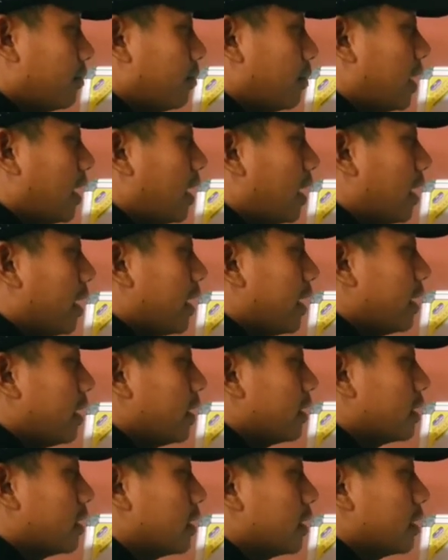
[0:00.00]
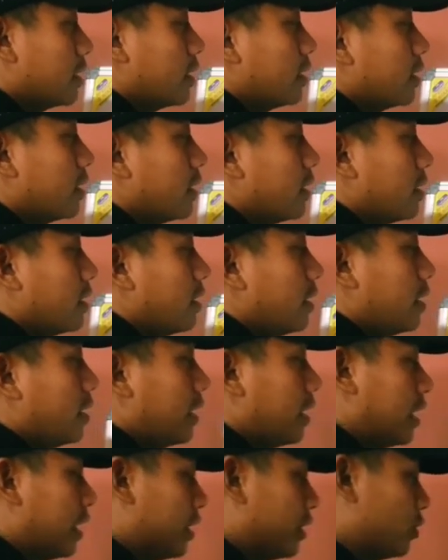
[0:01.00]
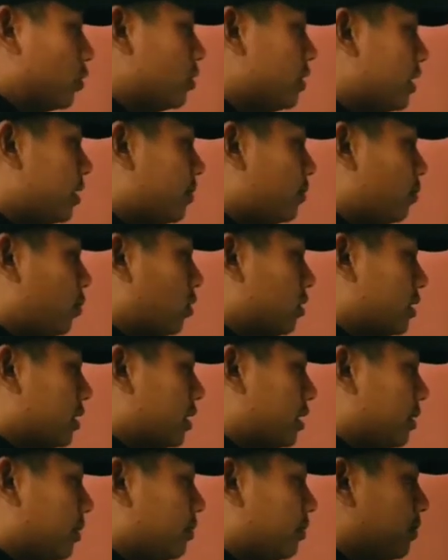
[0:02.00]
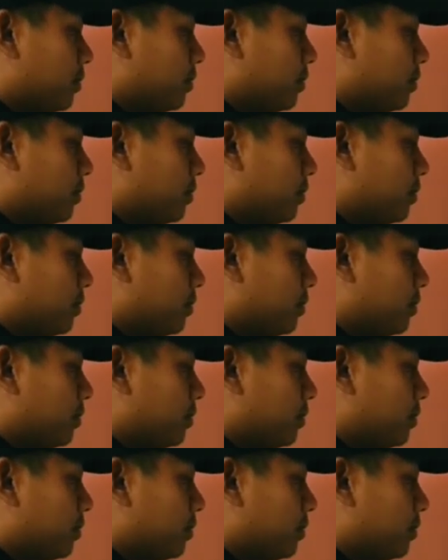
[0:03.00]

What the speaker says: by a unit positive